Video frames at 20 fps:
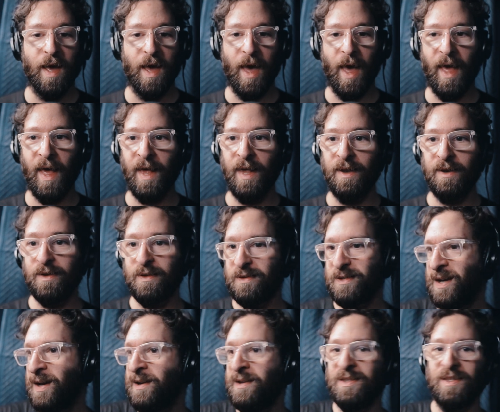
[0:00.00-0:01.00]
and
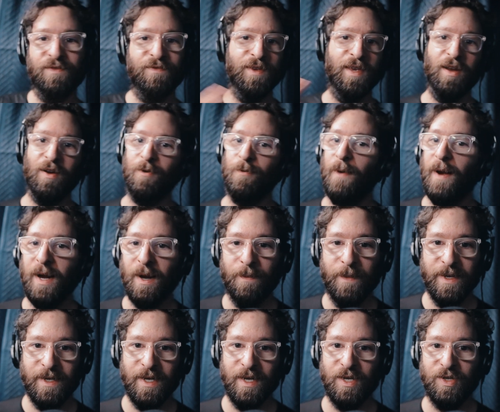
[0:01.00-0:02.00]
tons of gear
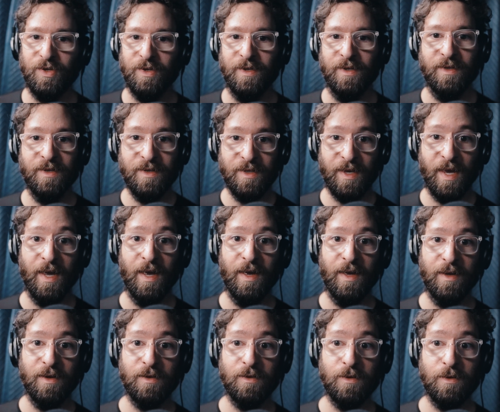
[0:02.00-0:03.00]
recommendations
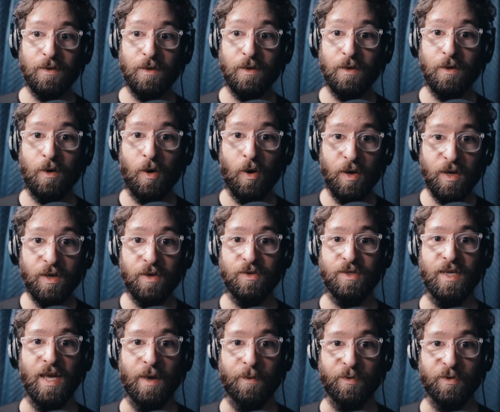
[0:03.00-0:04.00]
and audio
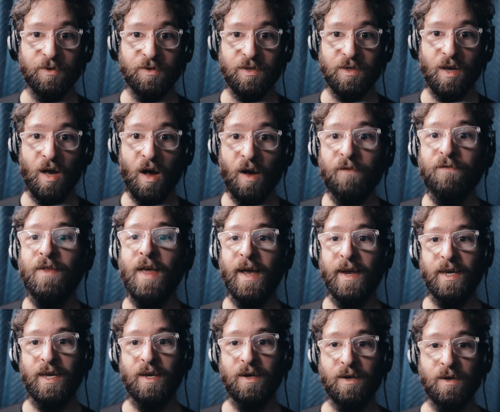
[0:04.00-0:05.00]
samples of
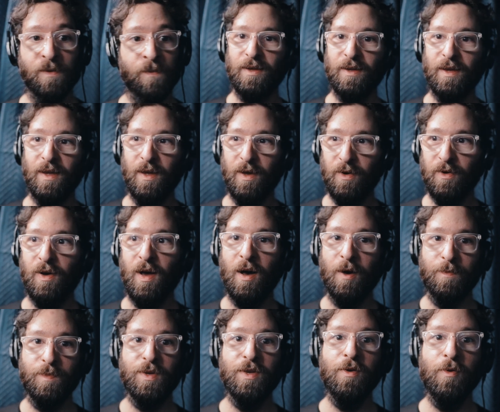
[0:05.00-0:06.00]
that gear. He'll
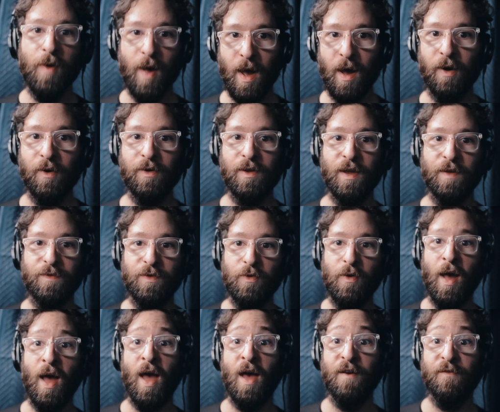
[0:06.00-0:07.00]
help you out if you
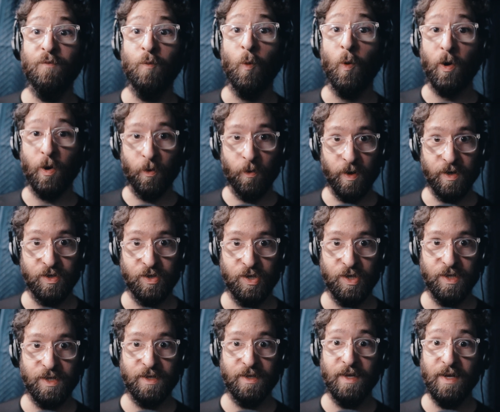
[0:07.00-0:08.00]
have more
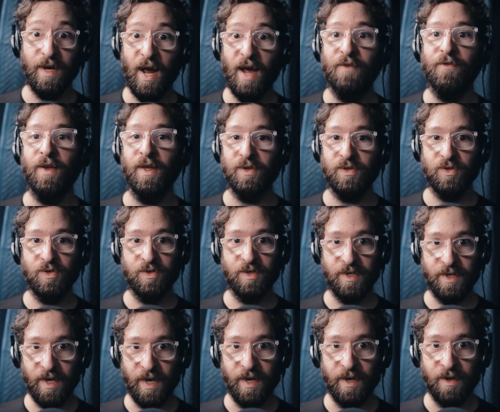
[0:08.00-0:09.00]
questions than I've answered
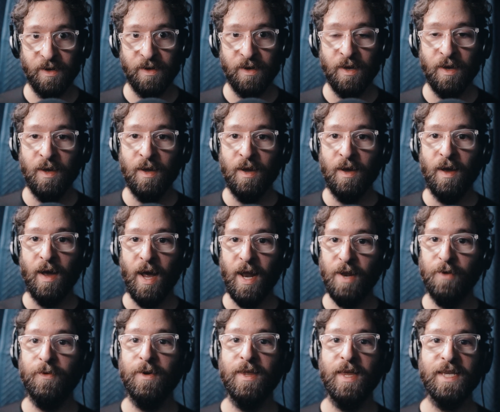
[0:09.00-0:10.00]
today.
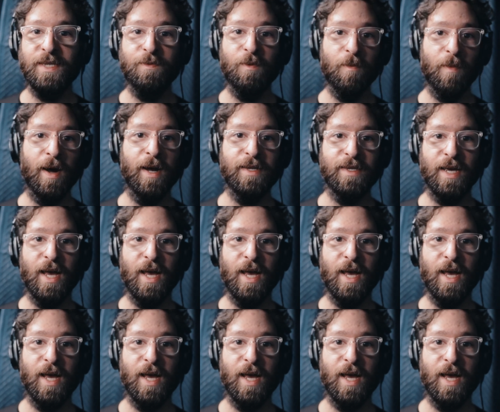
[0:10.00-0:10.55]
Anyway, that's been my